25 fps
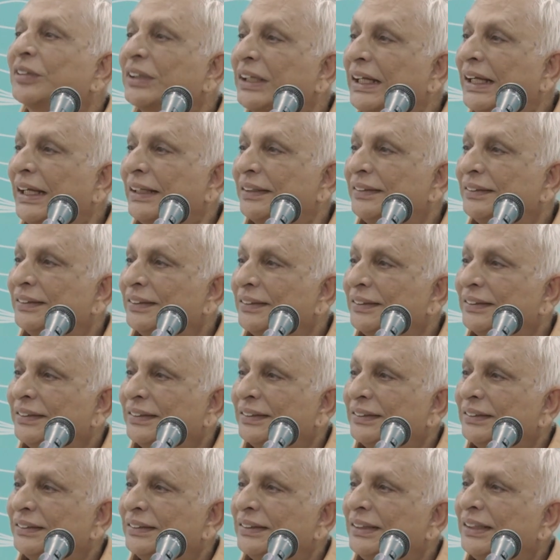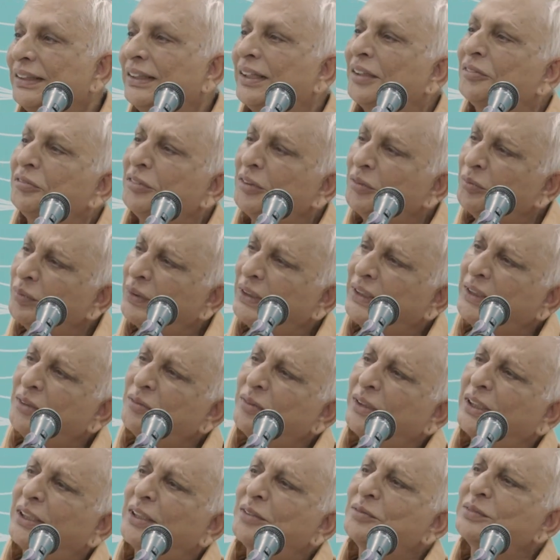forget, then everybody
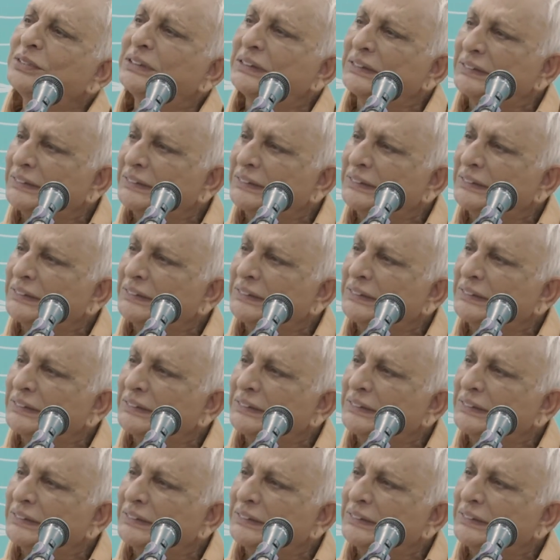becomes